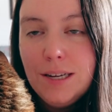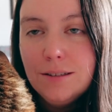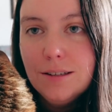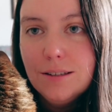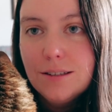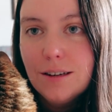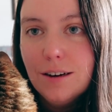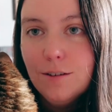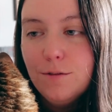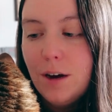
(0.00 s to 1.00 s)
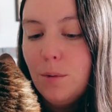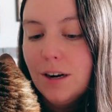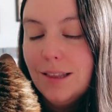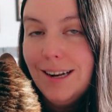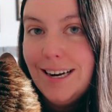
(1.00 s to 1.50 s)
pieces of fabric
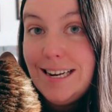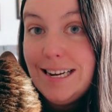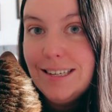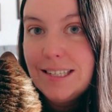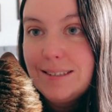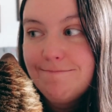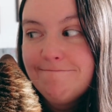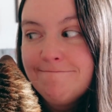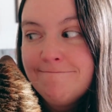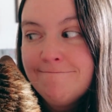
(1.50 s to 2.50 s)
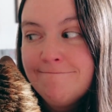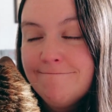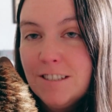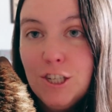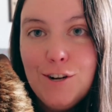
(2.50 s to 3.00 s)
that I need
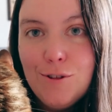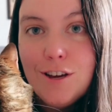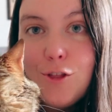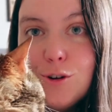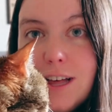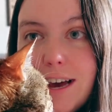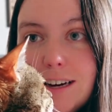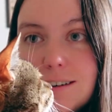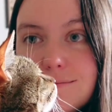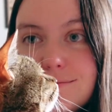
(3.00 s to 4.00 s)
to do the other leg.